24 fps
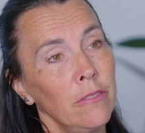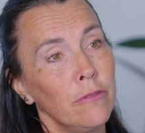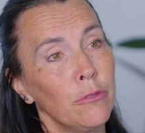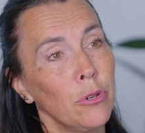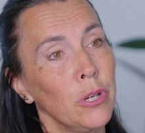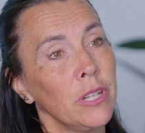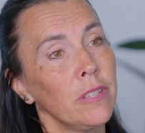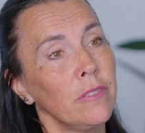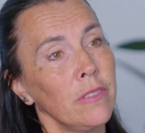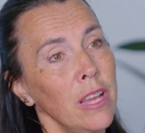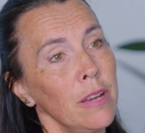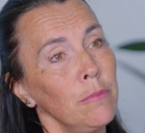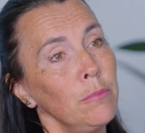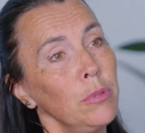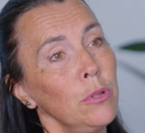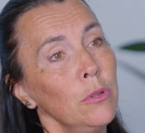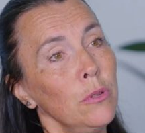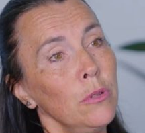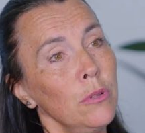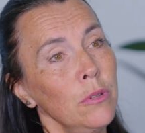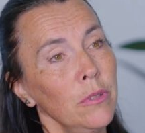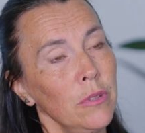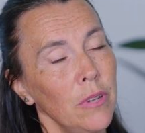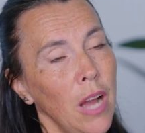for
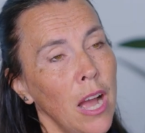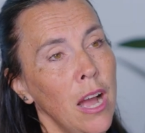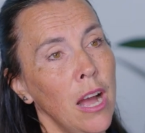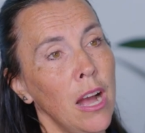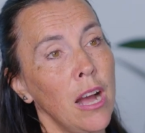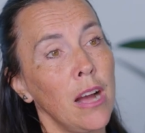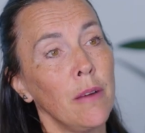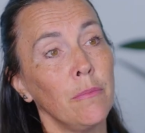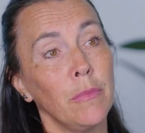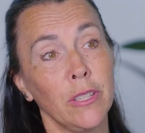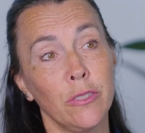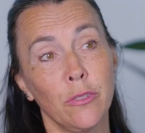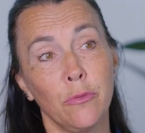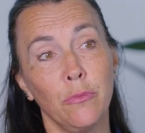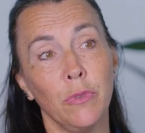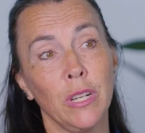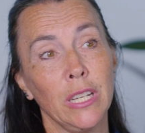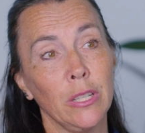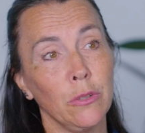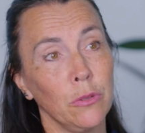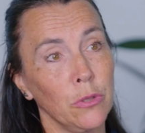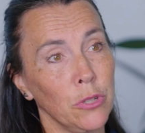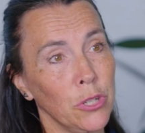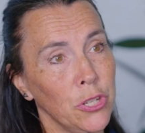example, um, it's
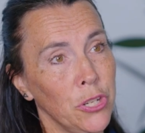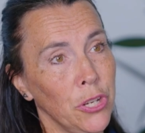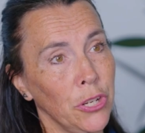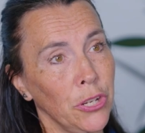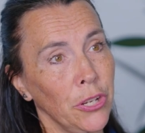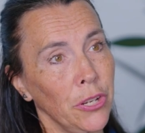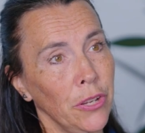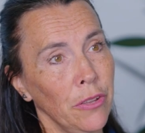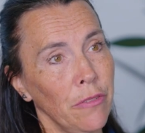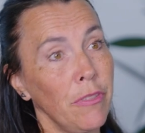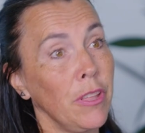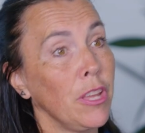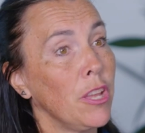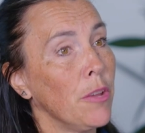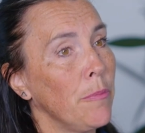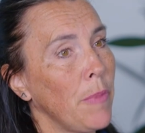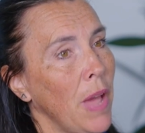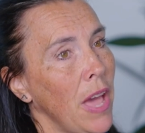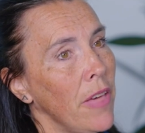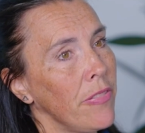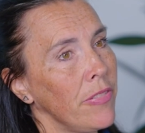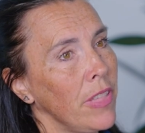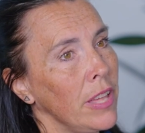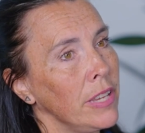really good to think
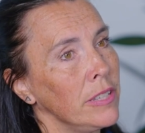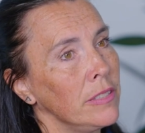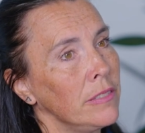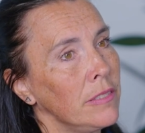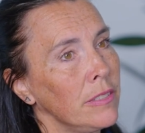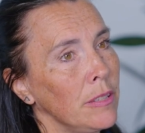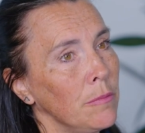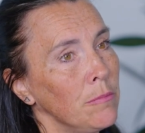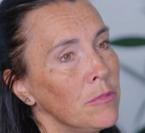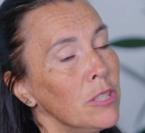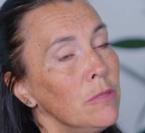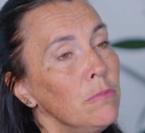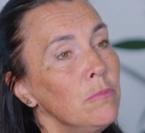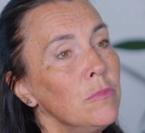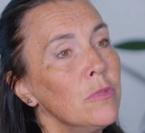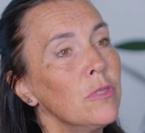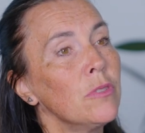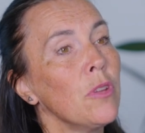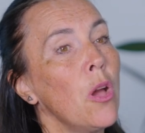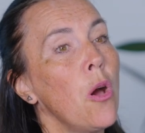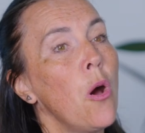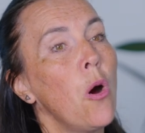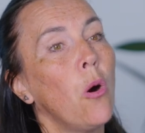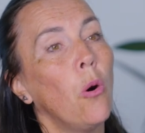about these
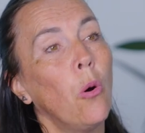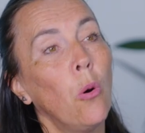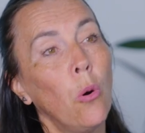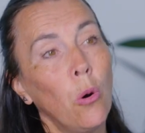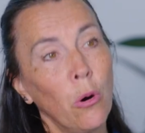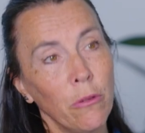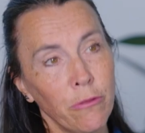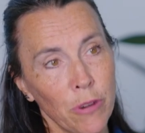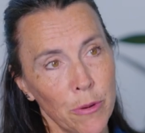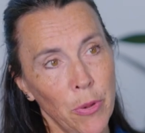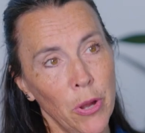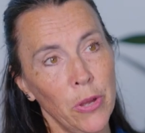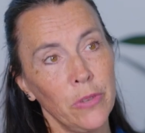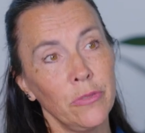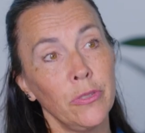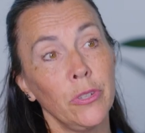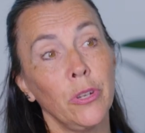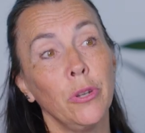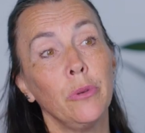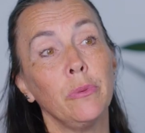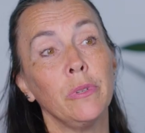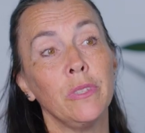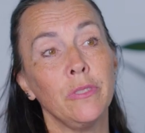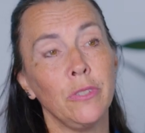symptoms or for a
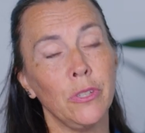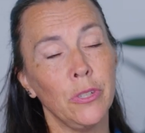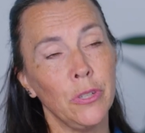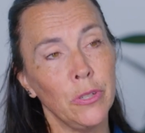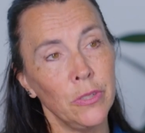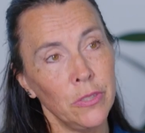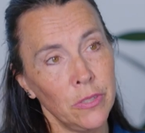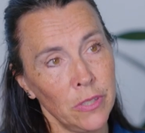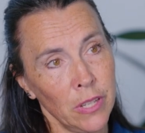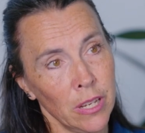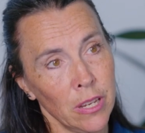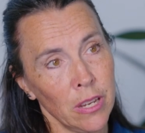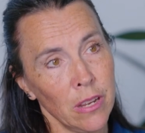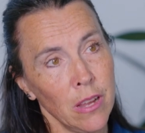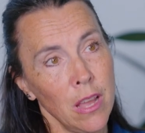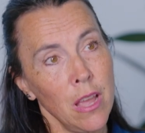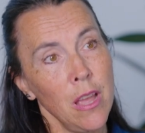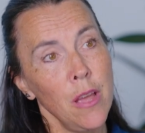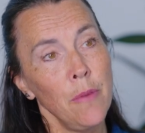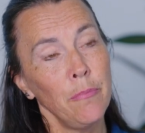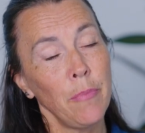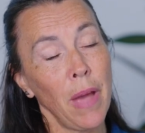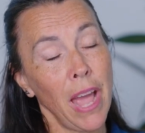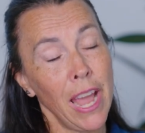person who is using
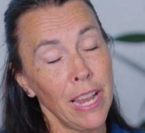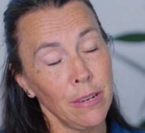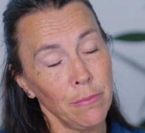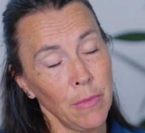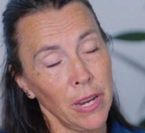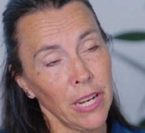pain